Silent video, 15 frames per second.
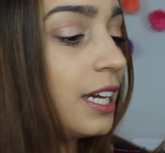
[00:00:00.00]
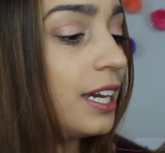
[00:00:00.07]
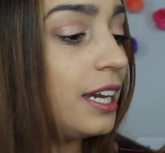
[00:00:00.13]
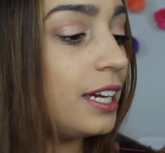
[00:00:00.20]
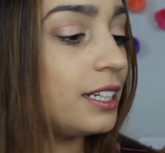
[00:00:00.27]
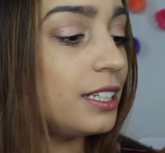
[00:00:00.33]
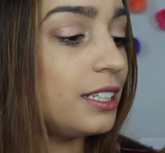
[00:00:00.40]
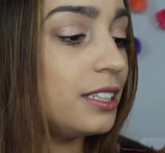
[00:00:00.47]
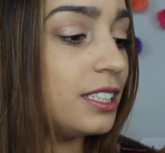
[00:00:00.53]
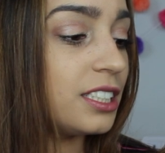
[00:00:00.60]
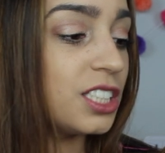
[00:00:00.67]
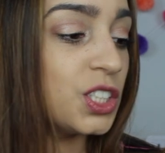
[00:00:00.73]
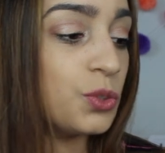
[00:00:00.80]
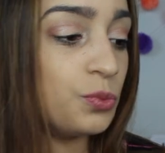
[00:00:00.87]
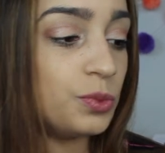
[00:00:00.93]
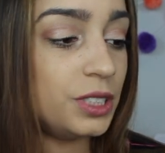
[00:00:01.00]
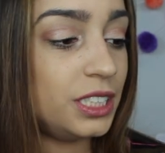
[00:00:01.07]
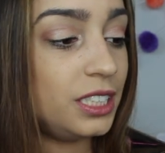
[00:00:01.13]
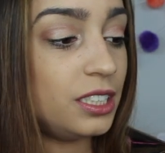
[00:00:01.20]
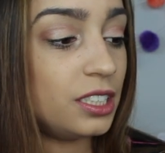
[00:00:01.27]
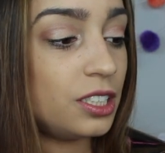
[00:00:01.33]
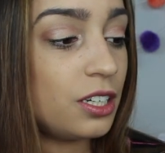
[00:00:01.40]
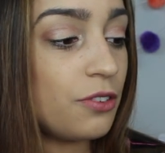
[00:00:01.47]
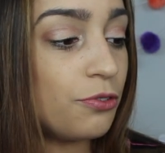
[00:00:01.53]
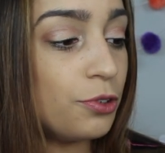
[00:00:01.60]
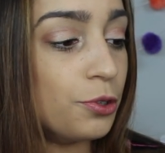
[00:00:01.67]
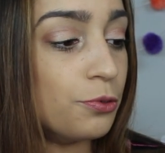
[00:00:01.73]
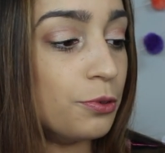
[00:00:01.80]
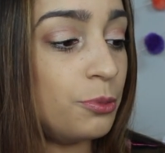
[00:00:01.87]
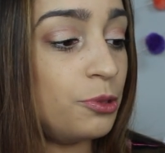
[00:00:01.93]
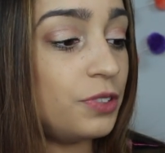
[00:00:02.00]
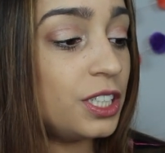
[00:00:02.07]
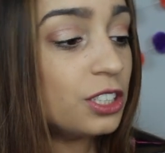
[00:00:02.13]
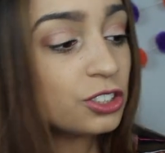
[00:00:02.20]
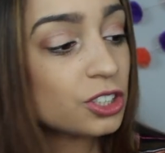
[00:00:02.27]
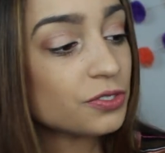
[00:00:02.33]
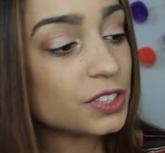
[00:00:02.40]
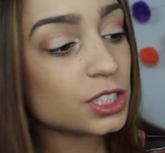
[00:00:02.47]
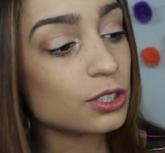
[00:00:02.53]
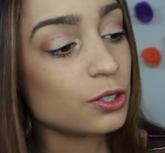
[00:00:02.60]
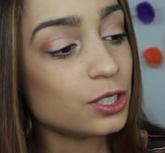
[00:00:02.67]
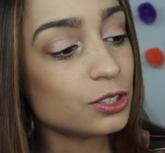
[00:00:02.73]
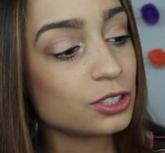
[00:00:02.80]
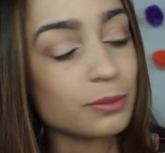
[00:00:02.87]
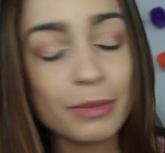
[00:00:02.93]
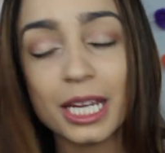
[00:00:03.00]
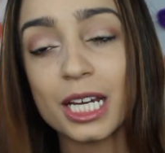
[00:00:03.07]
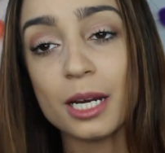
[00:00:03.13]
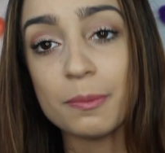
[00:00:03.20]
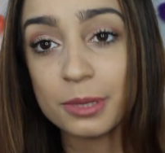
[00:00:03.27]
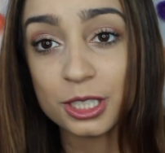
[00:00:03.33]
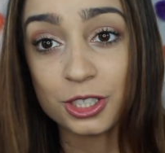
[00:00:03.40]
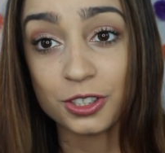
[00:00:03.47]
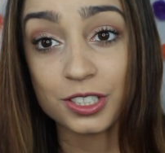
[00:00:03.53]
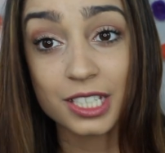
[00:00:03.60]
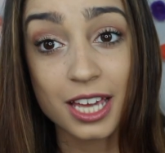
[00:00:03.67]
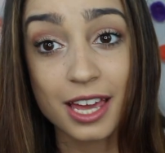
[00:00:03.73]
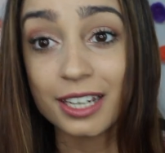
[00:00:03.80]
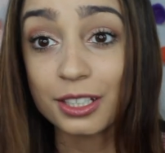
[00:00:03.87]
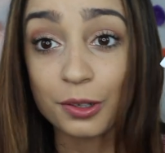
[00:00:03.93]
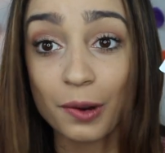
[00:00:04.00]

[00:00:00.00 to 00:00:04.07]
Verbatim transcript: And this is really good for removing surface oils, makeup, dirt, and